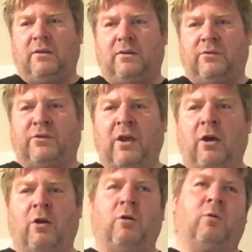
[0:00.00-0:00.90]

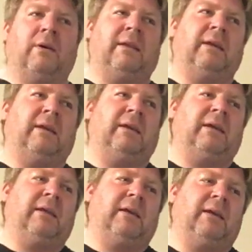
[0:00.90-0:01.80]
So,
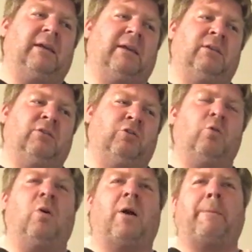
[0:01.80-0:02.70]

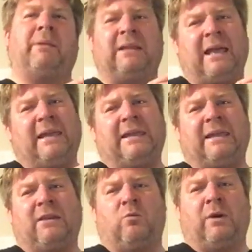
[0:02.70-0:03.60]
you are
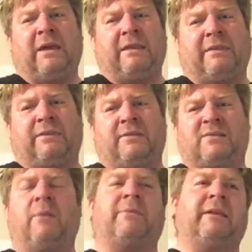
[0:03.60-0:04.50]
playing with
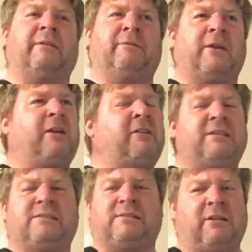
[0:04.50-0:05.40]
something
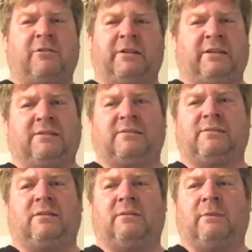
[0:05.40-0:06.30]
very
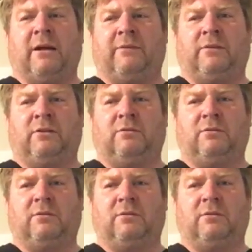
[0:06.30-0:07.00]
serious, in my view.